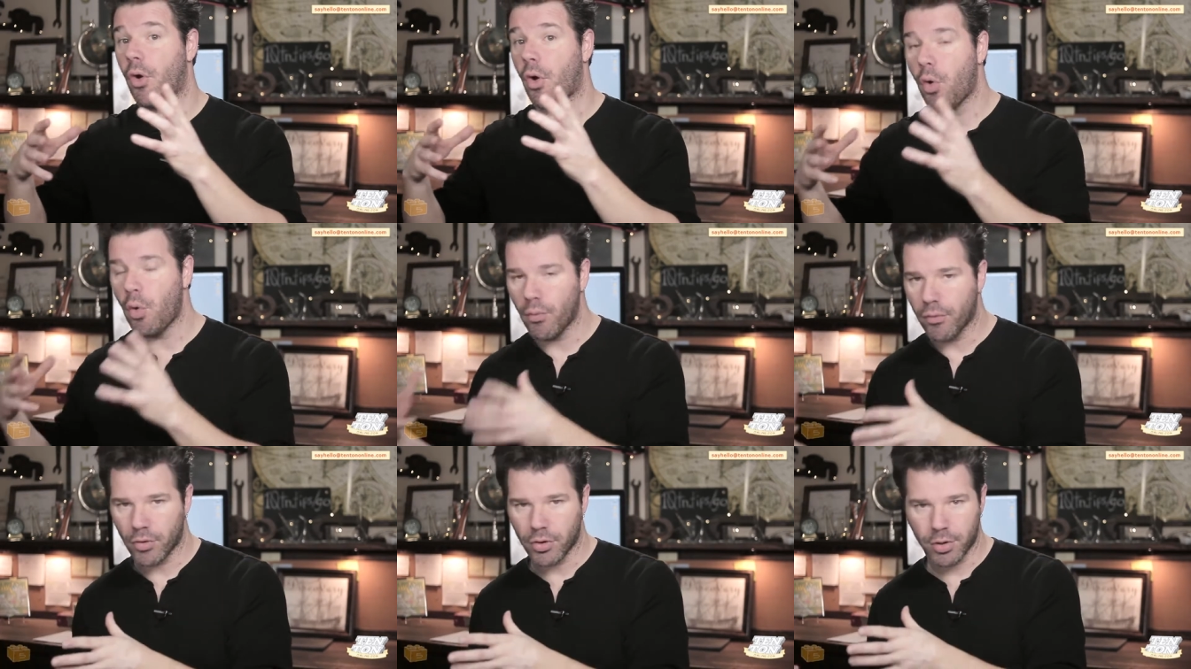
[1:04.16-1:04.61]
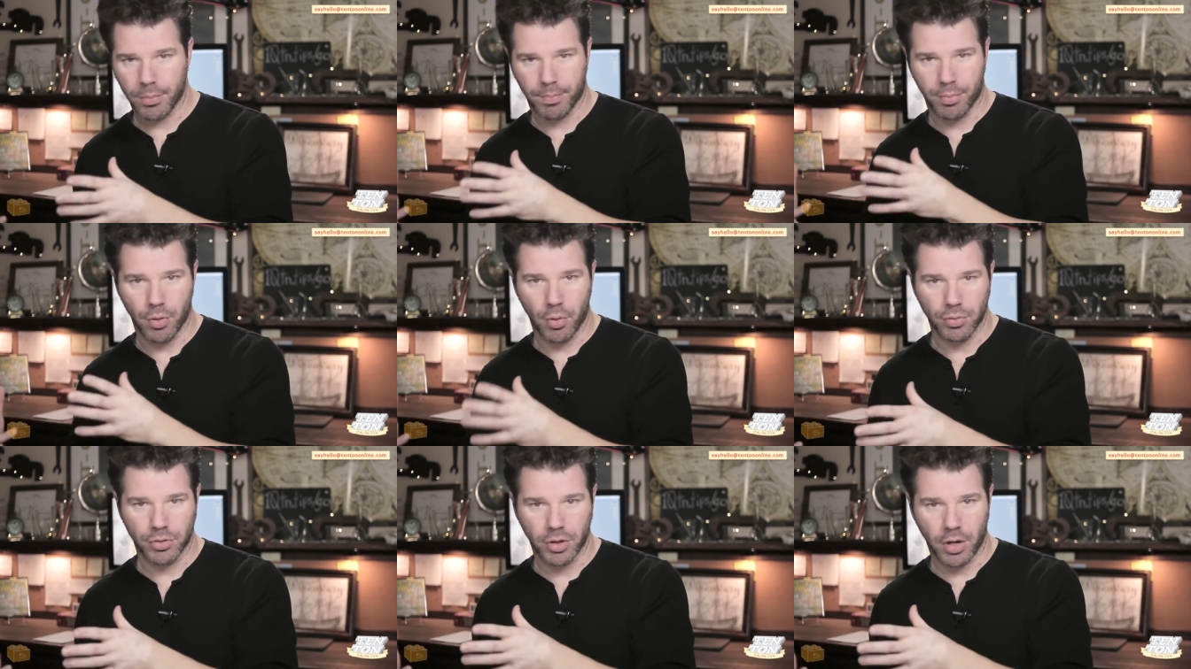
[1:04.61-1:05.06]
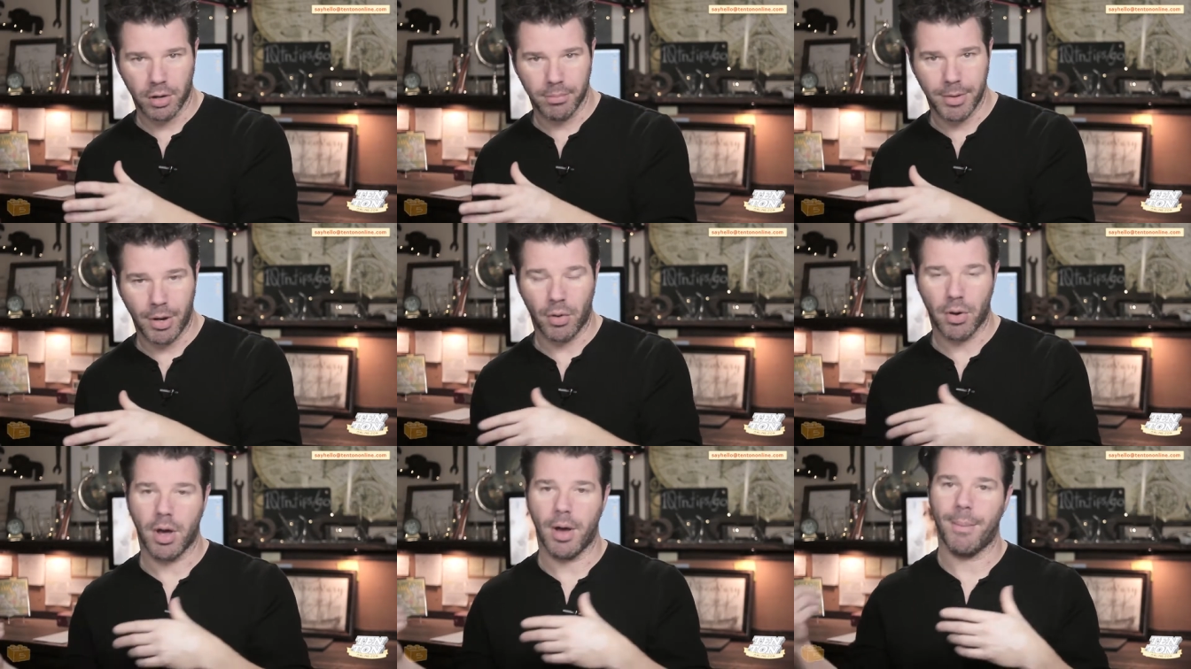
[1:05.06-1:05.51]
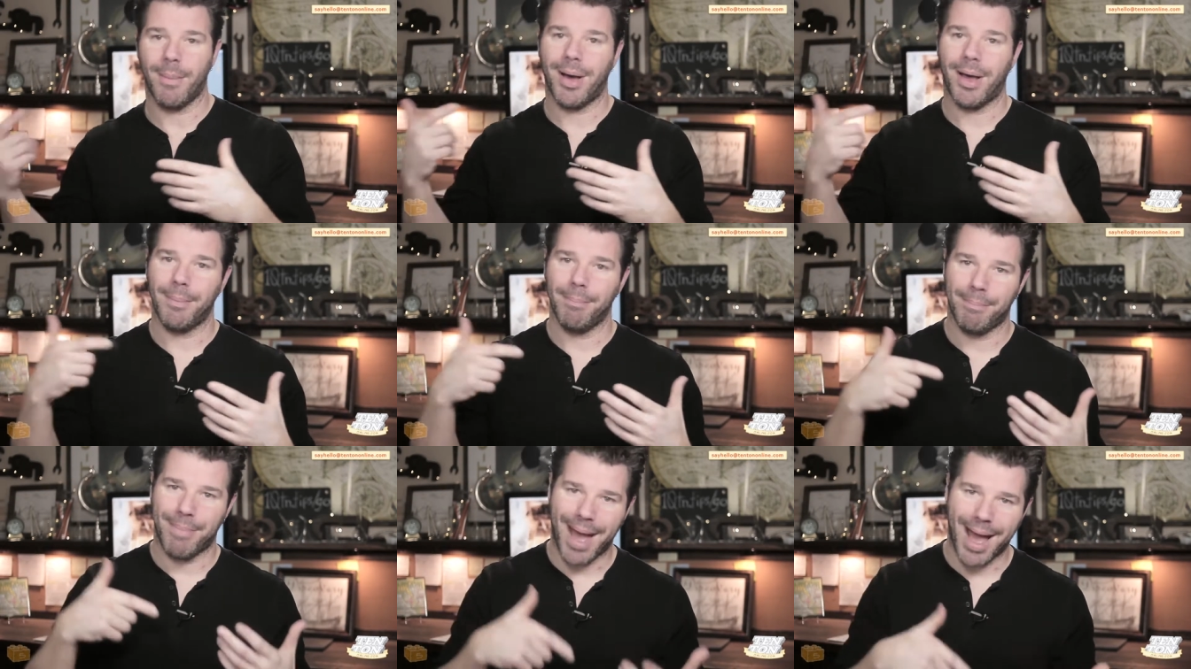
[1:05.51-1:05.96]
over to ProtonMail, come
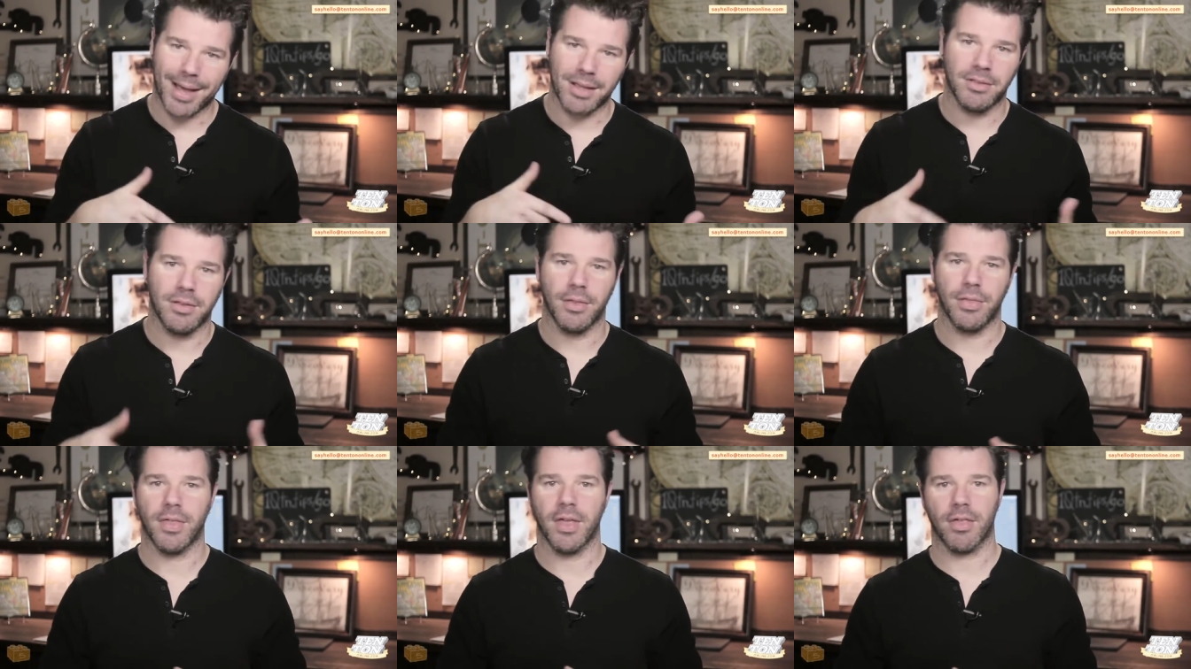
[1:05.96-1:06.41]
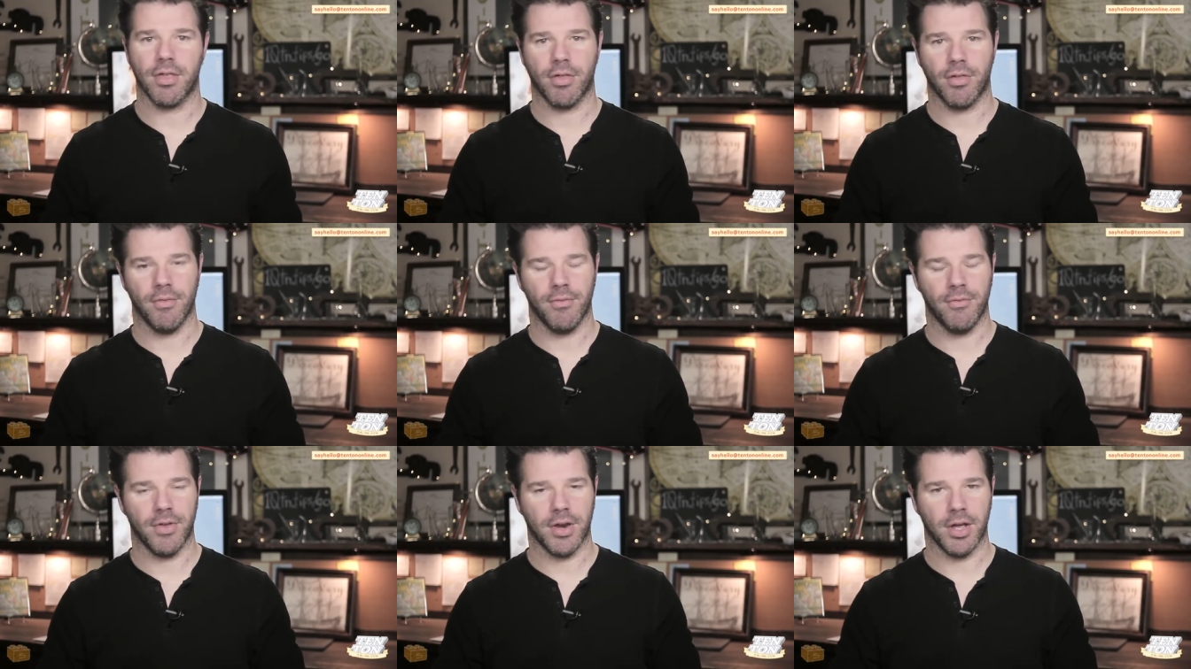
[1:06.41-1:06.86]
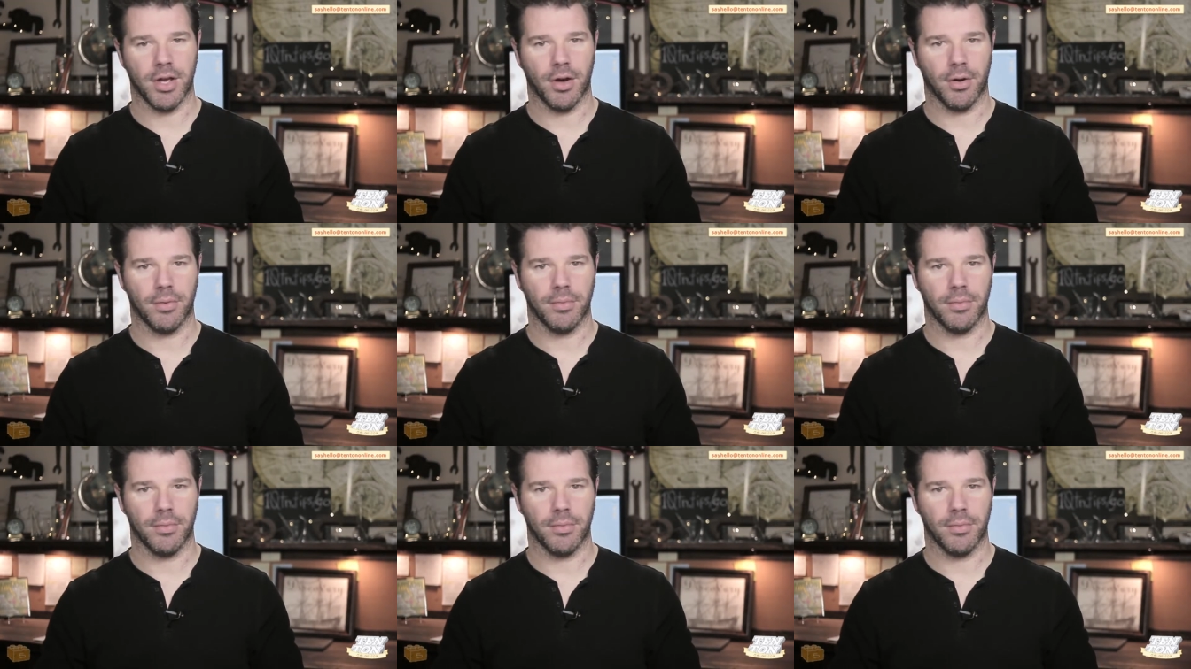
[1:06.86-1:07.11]
on back to this video.